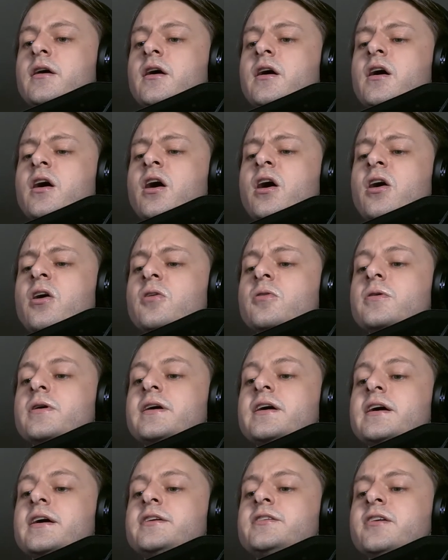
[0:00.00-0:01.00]
Oh,
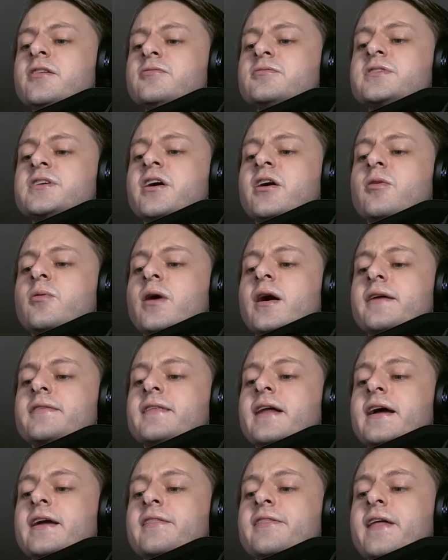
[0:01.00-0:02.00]
don't go on
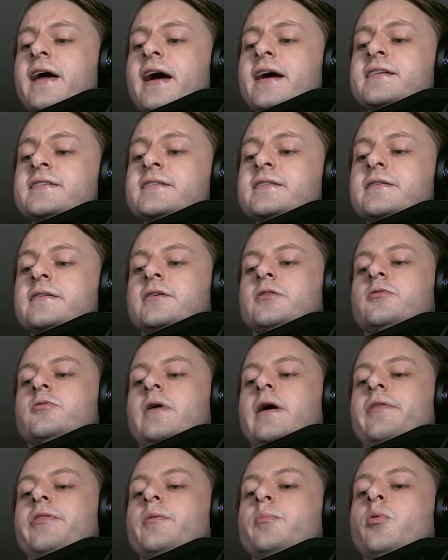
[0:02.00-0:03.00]
like that,
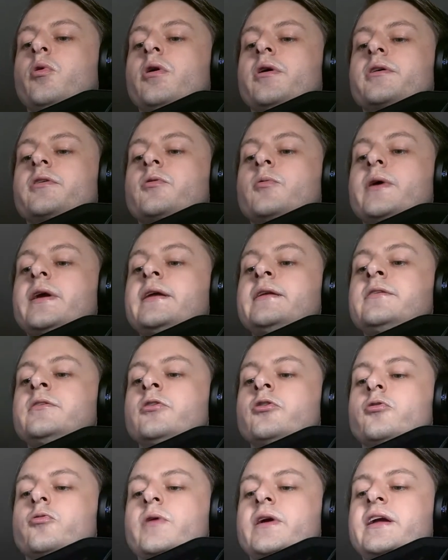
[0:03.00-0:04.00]
cried the poor queen,
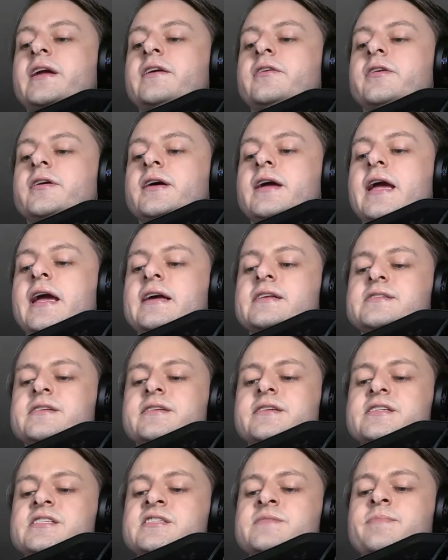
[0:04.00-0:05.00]
wringing her hands in
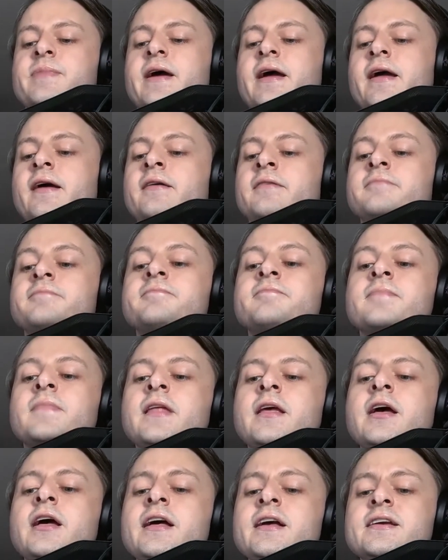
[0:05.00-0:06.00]
despair.
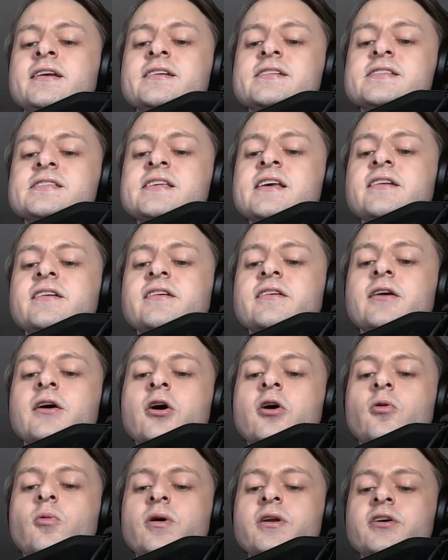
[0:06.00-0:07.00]
Consider
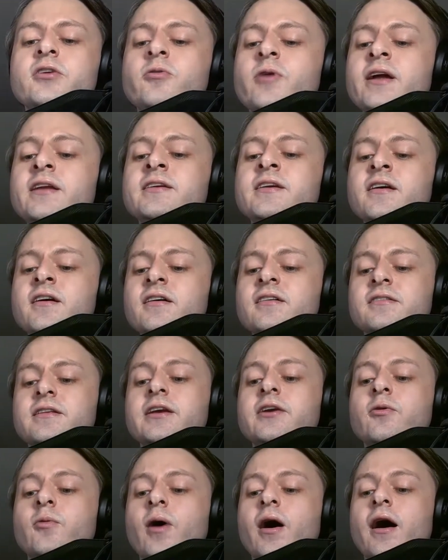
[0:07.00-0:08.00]
what a great girl
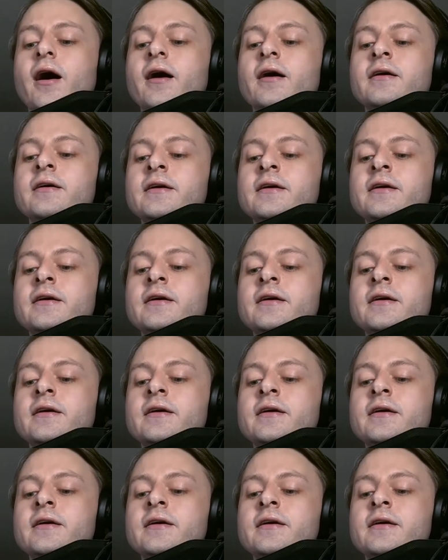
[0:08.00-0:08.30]
you are.